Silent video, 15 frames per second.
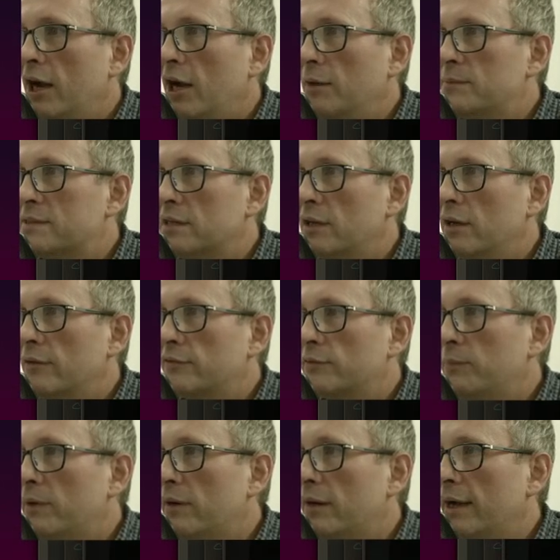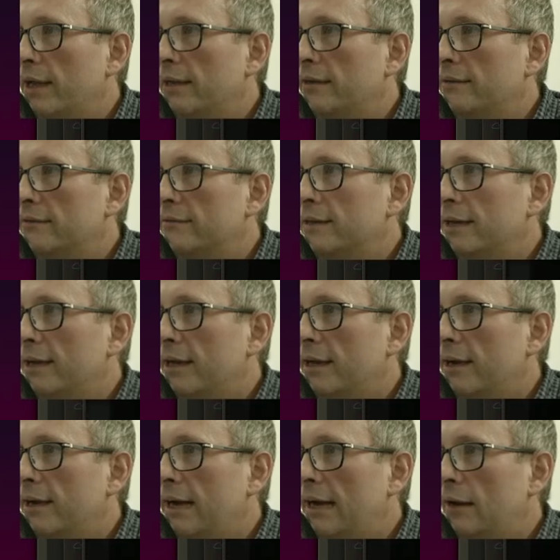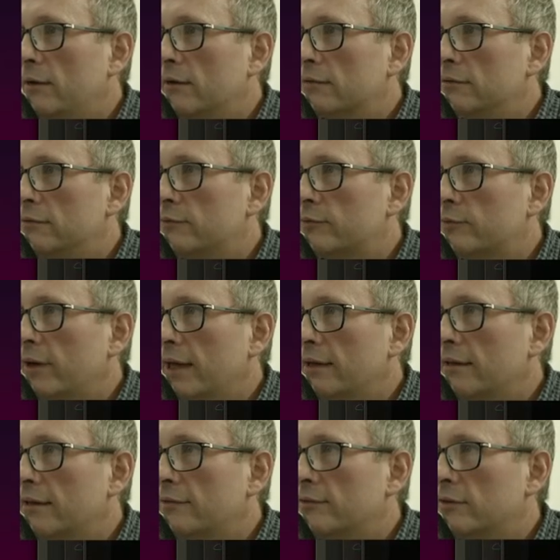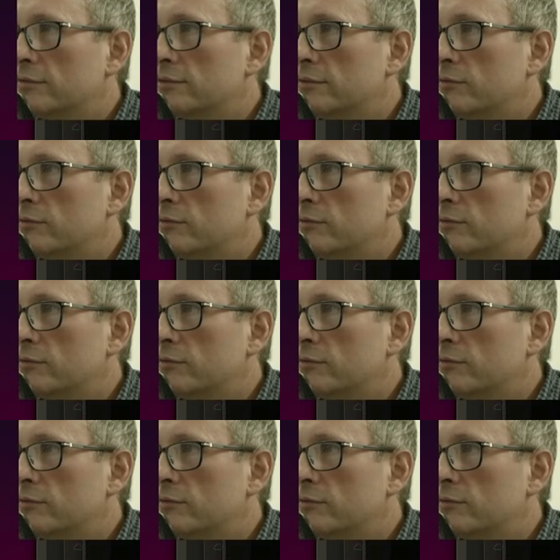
observed by uh, our good friend Dr.